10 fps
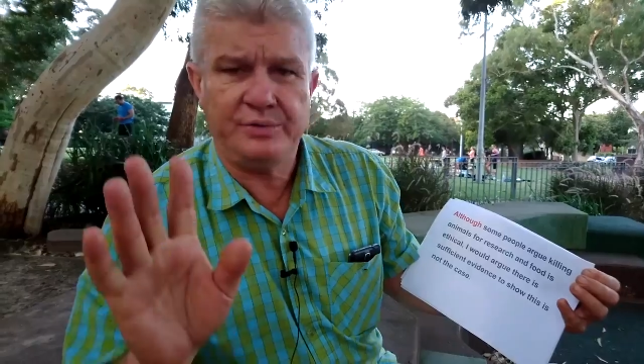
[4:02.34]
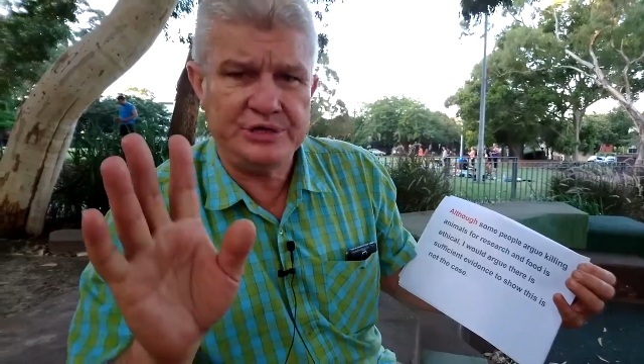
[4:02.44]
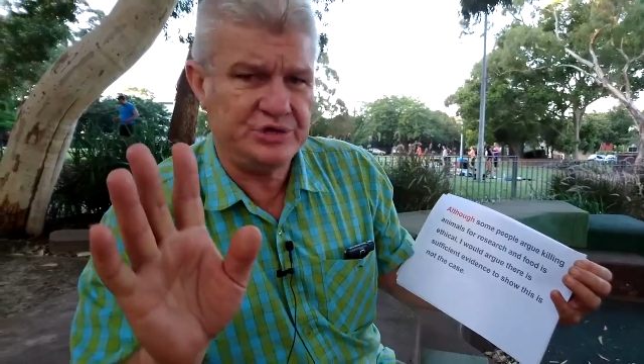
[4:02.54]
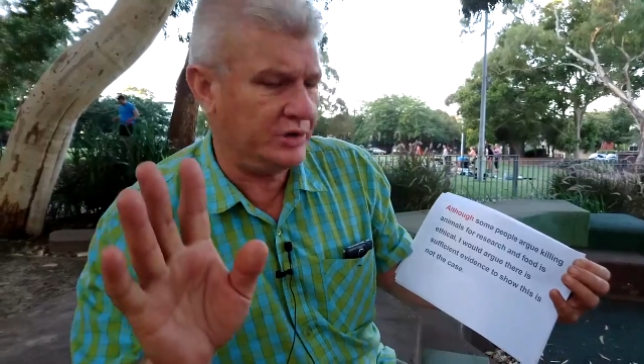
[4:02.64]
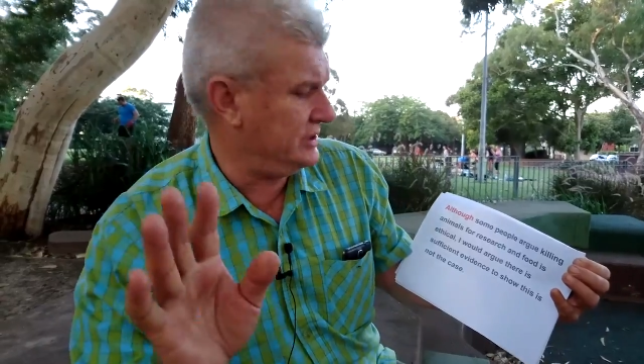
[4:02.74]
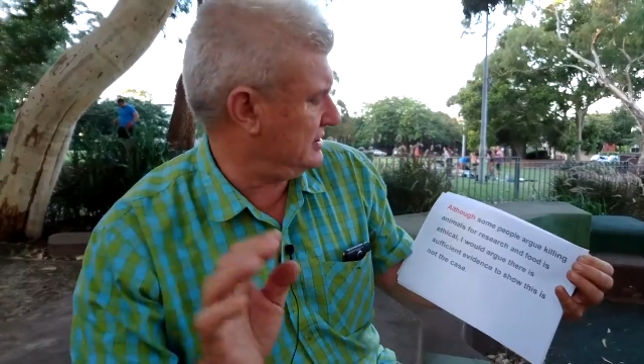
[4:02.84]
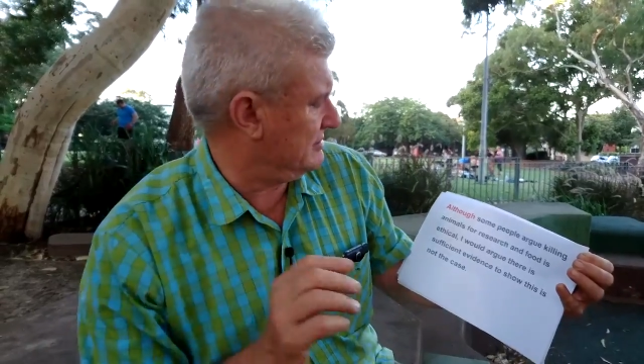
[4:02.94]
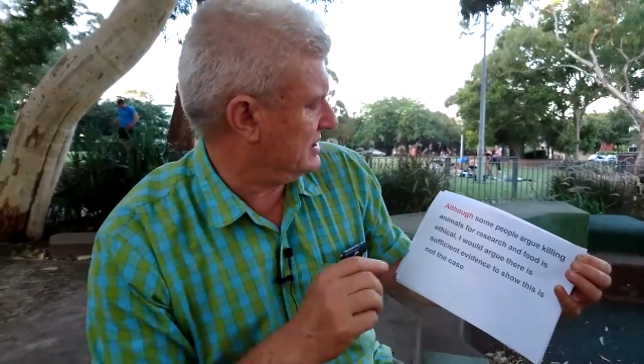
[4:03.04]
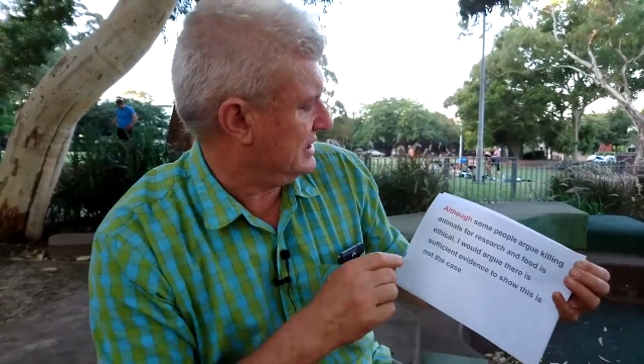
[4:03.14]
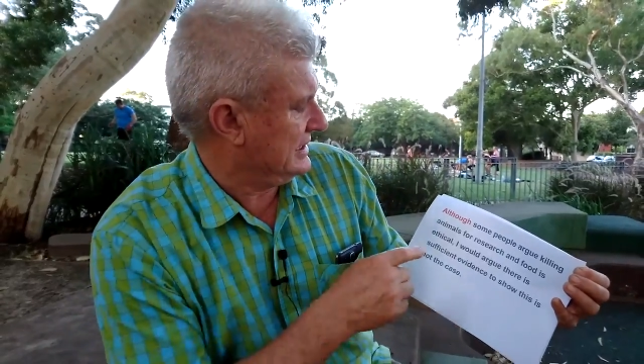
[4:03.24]
we join
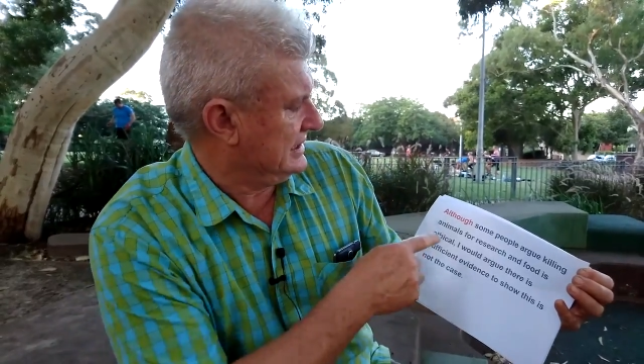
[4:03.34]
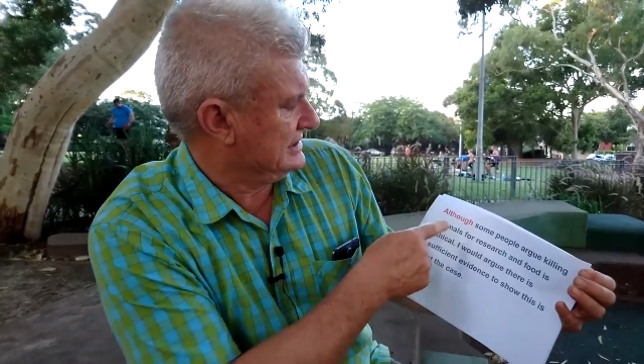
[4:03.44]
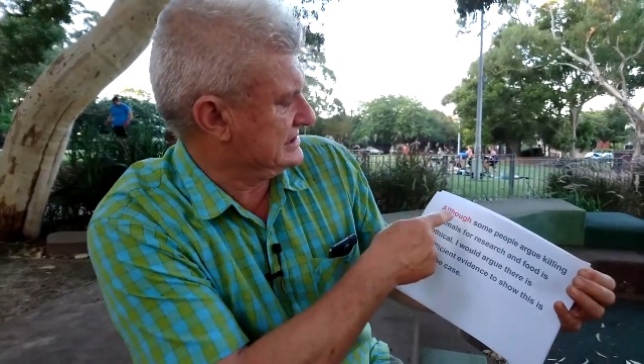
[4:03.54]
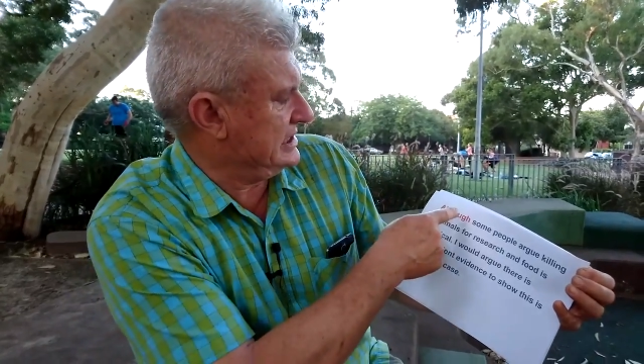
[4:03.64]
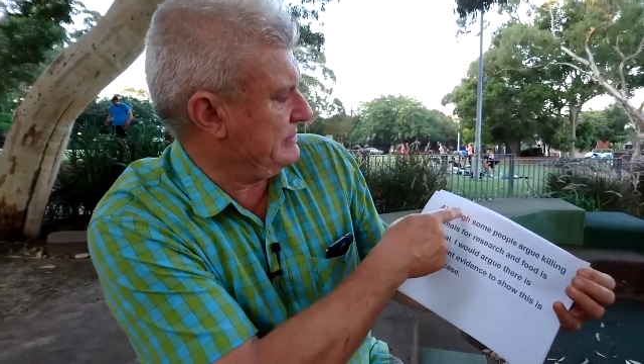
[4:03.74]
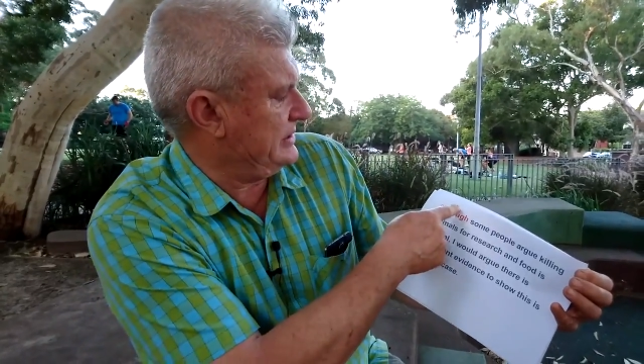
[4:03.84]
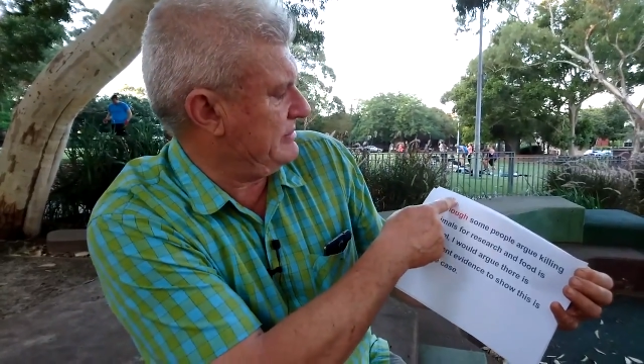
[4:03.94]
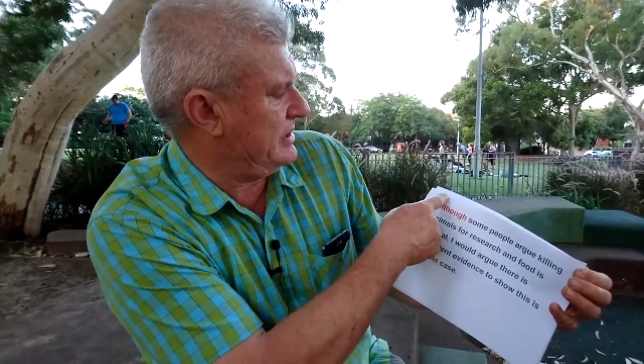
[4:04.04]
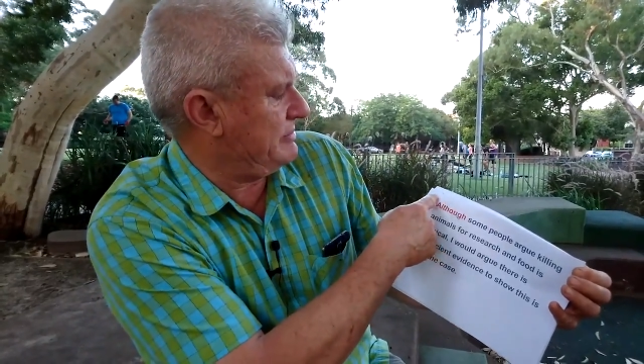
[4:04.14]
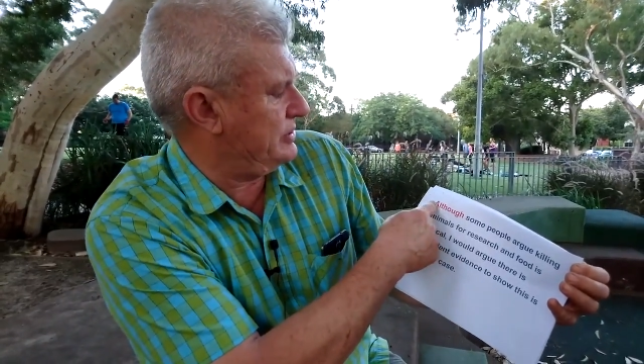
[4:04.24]
them? Simply
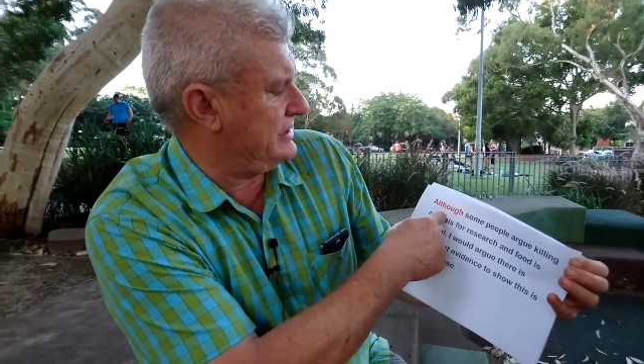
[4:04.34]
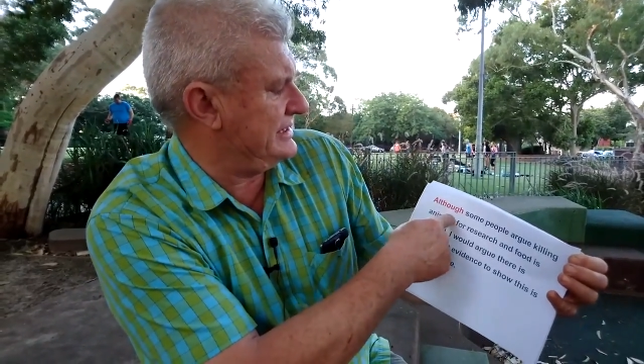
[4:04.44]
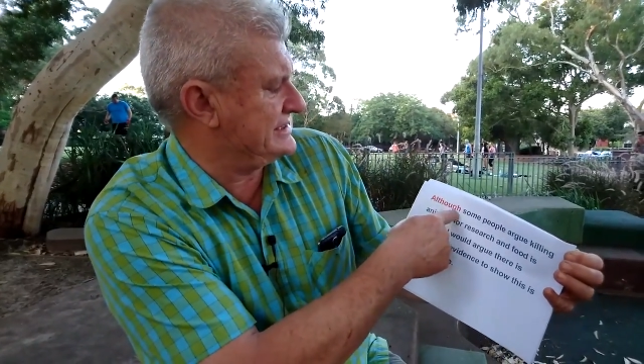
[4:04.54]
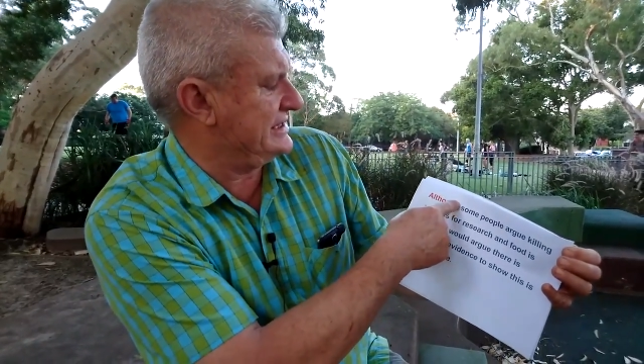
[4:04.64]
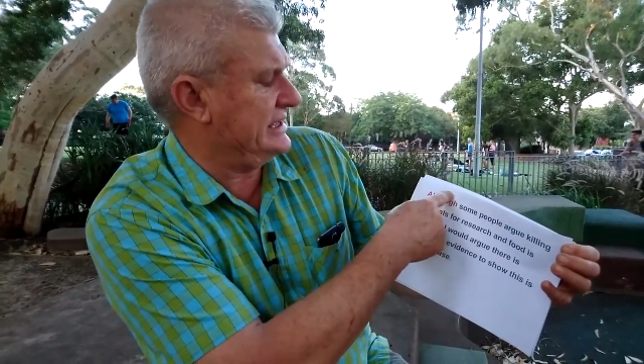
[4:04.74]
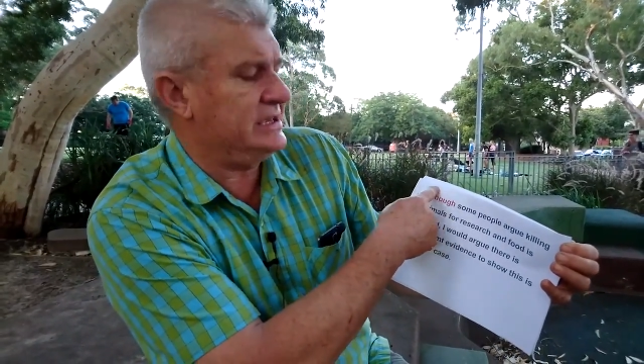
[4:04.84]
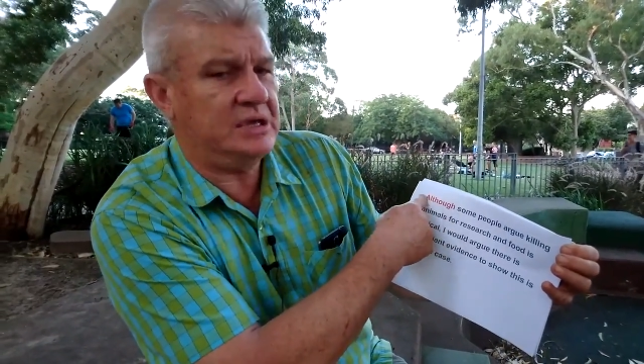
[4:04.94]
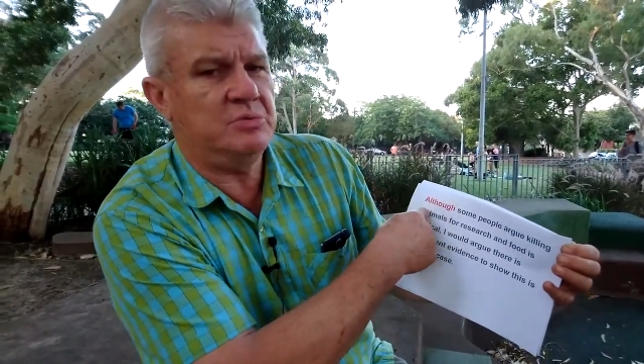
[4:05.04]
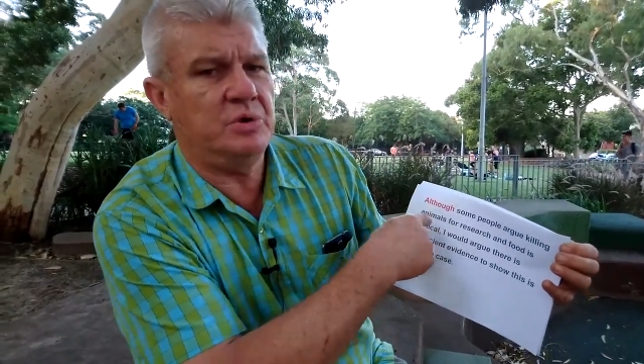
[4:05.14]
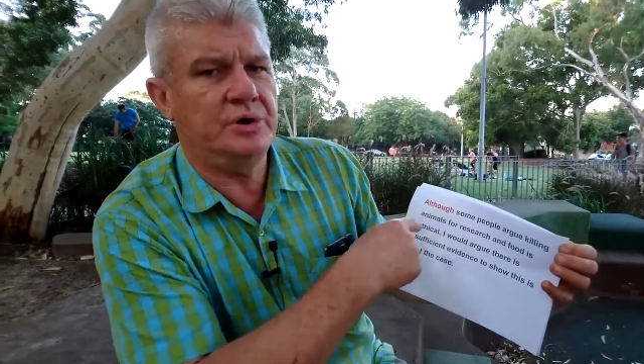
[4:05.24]
by putting this
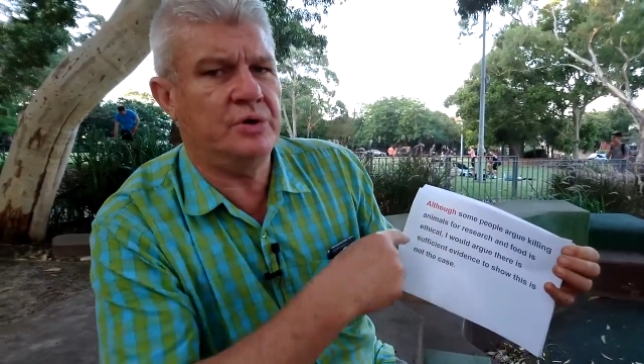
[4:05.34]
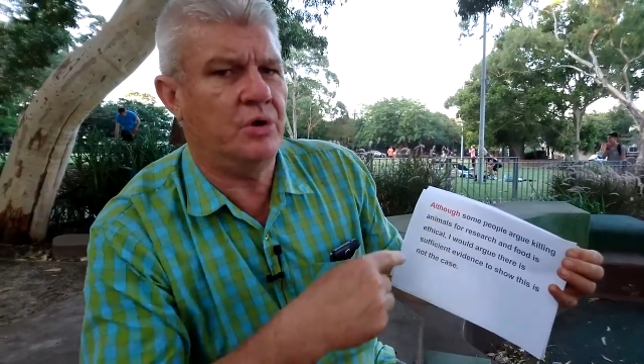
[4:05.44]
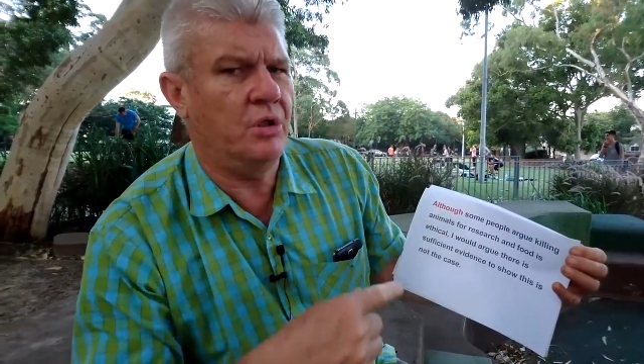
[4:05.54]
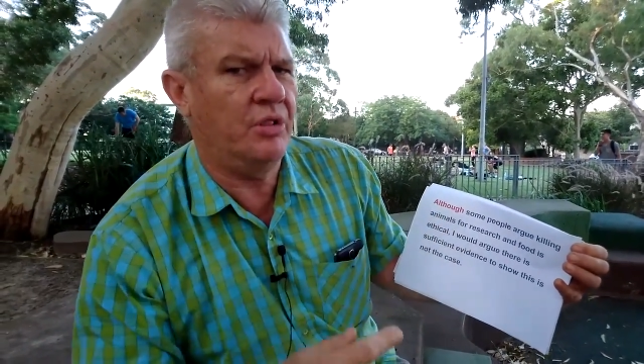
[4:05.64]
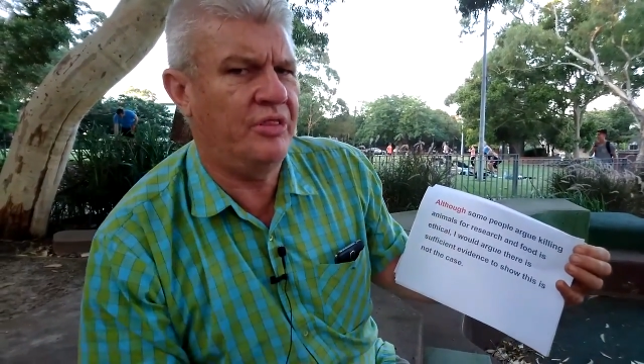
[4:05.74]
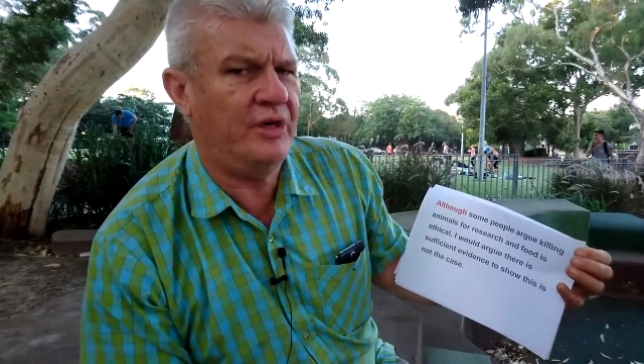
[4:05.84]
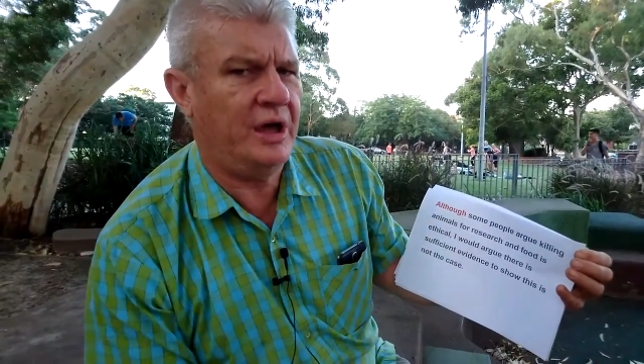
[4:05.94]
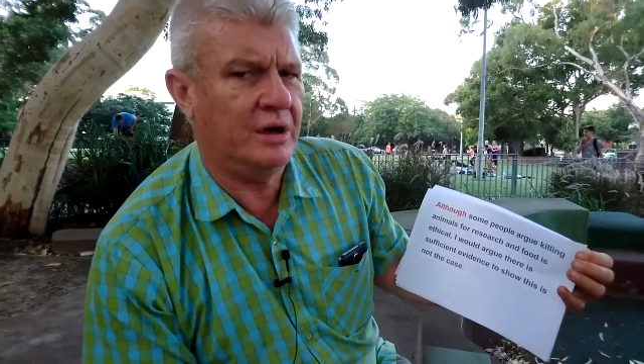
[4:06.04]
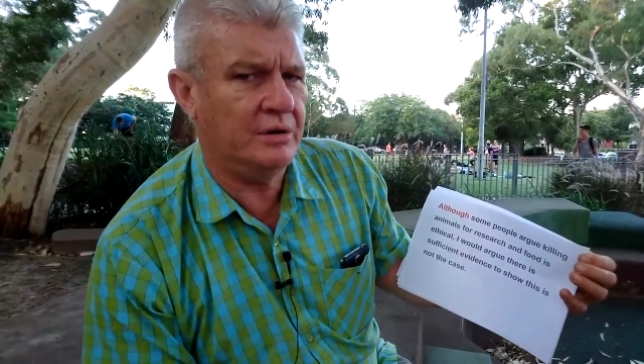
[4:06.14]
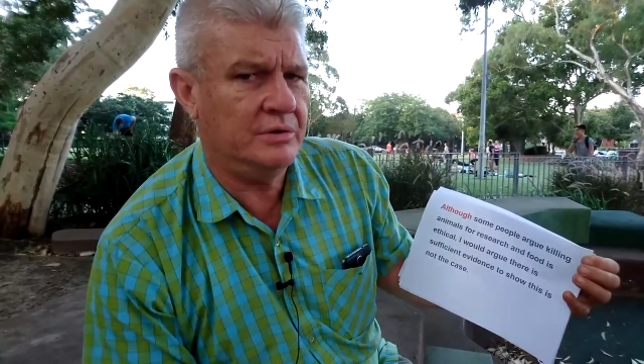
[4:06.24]
linking word,
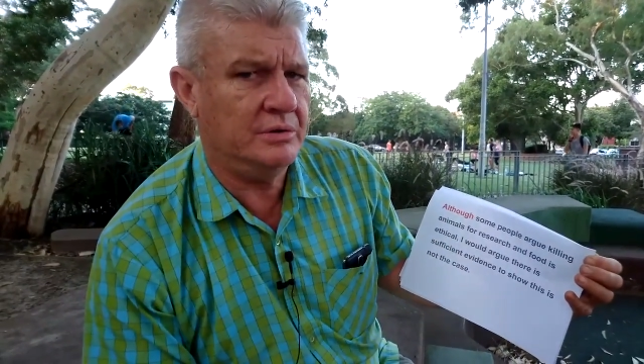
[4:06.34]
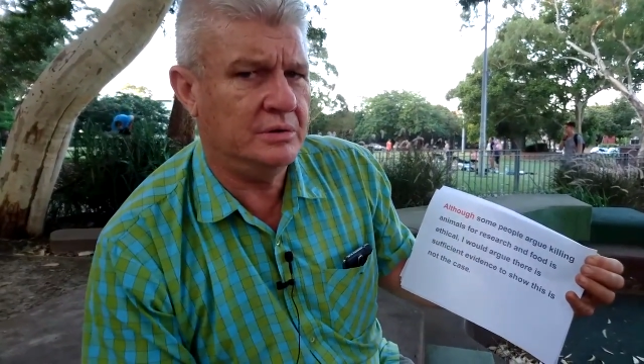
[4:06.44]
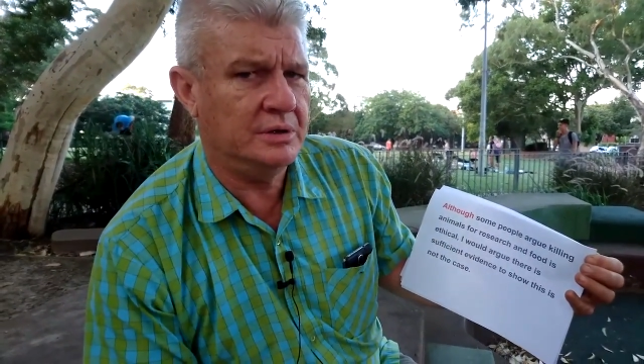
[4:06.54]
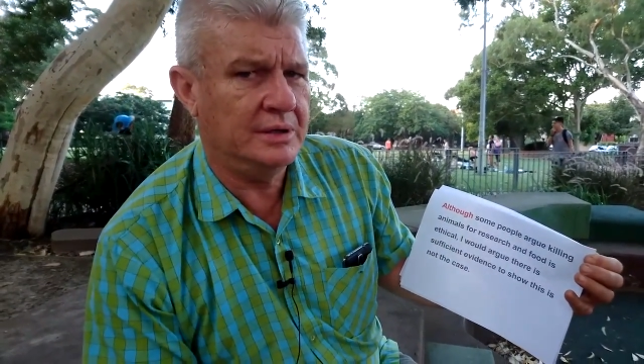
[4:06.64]
although,